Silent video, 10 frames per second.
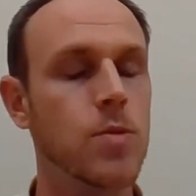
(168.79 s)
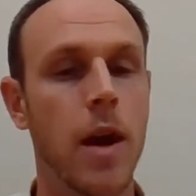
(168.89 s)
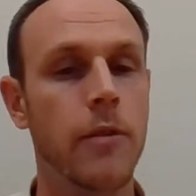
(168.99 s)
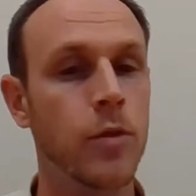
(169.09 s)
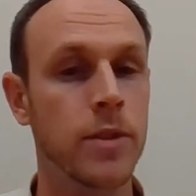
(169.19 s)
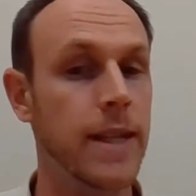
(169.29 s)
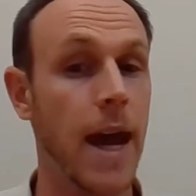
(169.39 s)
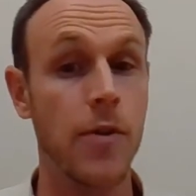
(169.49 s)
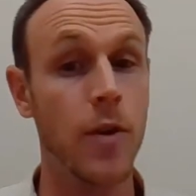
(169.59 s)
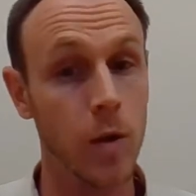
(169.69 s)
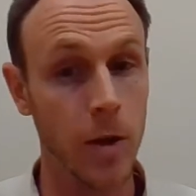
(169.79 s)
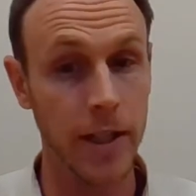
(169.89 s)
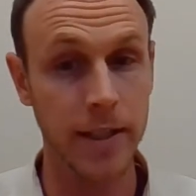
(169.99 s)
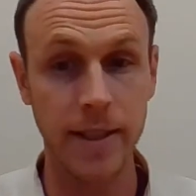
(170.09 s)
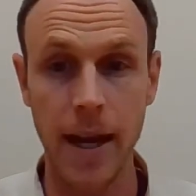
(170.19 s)
where everyone's at in their
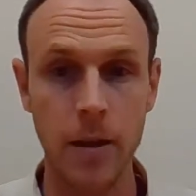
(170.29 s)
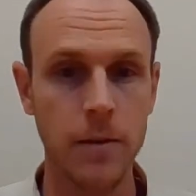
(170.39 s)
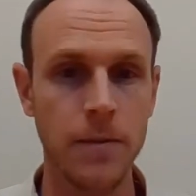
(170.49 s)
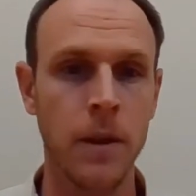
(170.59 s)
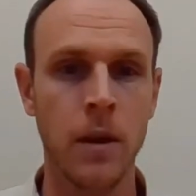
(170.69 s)
learning style.